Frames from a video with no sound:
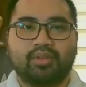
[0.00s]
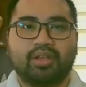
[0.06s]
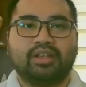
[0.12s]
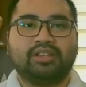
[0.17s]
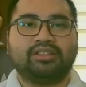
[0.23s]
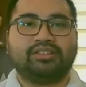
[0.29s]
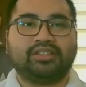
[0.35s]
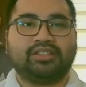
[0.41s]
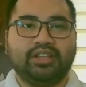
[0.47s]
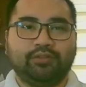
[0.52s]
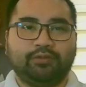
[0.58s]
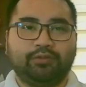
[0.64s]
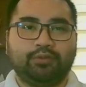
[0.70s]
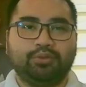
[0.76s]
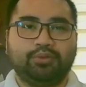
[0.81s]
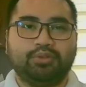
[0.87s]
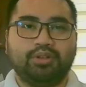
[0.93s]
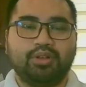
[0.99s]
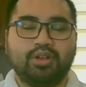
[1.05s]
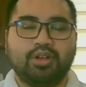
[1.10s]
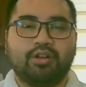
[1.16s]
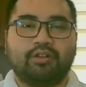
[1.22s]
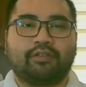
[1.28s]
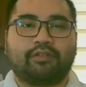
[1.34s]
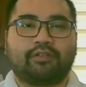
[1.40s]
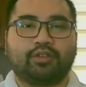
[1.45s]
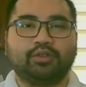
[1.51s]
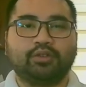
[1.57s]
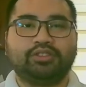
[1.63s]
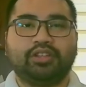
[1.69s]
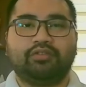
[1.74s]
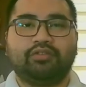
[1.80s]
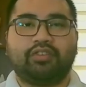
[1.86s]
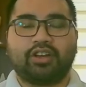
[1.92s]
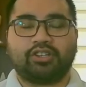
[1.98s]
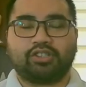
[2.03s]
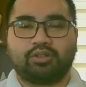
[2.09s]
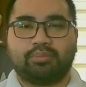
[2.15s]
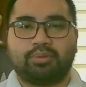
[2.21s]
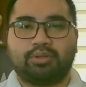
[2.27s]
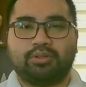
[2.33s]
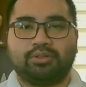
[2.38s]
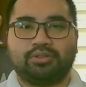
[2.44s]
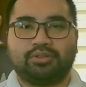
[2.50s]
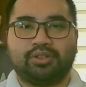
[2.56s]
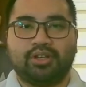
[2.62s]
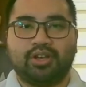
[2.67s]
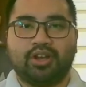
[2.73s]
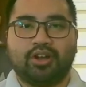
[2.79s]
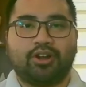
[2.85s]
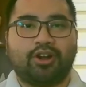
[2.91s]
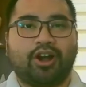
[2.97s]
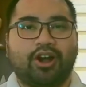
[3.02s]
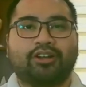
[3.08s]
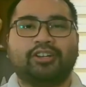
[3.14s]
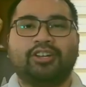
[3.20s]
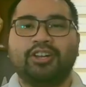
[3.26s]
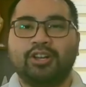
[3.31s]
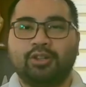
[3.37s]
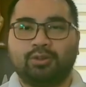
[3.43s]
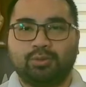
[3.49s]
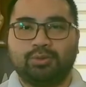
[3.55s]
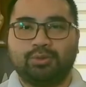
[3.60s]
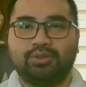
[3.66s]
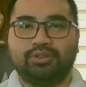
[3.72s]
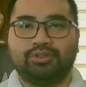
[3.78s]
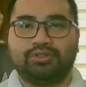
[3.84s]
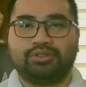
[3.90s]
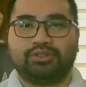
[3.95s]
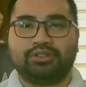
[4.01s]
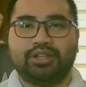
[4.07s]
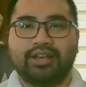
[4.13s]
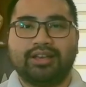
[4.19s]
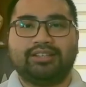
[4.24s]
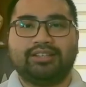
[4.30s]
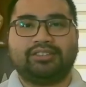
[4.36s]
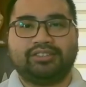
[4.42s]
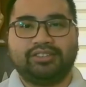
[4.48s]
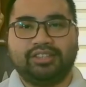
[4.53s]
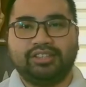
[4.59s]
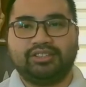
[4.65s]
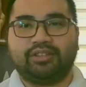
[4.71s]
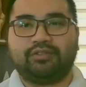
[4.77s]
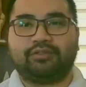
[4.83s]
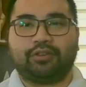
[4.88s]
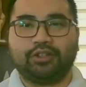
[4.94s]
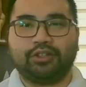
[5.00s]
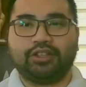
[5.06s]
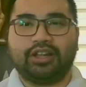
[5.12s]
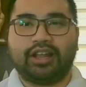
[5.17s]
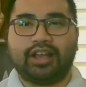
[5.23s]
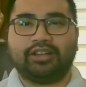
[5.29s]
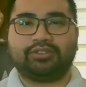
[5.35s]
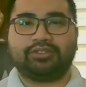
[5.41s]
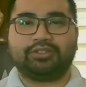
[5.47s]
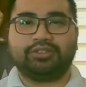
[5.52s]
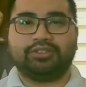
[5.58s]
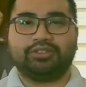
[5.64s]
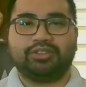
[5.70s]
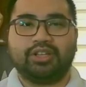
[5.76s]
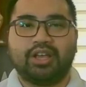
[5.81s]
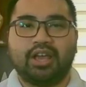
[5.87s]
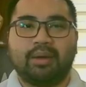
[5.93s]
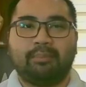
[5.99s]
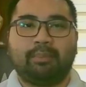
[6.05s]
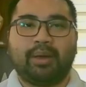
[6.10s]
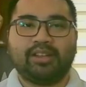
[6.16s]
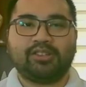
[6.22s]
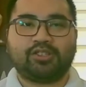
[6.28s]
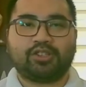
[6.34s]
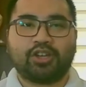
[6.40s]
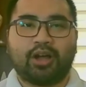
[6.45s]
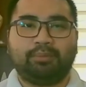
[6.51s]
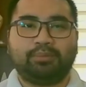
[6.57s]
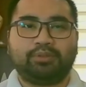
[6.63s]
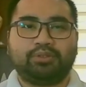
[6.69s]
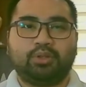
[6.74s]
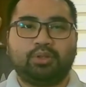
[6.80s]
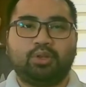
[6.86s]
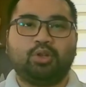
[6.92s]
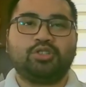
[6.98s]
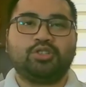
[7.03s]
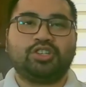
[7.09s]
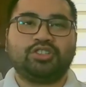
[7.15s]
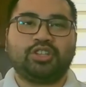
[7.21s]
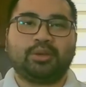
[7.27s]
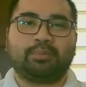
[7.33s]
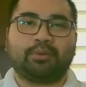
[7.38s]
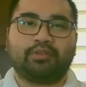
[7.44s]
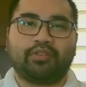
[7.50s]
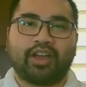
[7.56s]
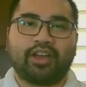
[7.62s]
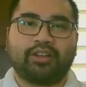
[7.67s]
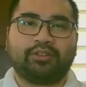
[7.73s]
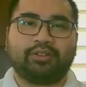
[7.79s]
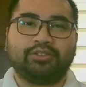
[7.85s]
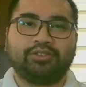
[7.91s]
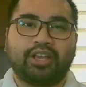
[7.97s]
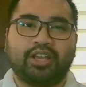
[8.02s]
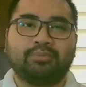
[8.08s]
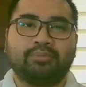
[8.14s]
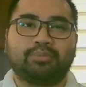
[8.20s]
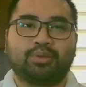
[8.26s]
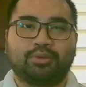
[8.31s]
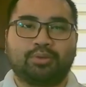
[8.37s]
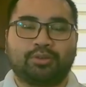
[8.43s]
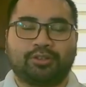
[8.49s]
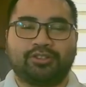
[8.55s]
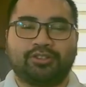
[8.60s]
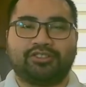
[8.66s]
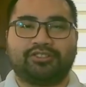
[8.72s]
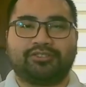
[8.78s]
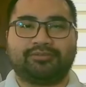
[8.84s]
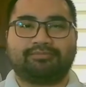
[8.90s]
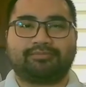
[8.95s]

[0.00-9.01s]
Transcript: seafood, fruits and vegetables, gardening tools, seeds and fertilizers, pet shops, logistic providers, and brokers.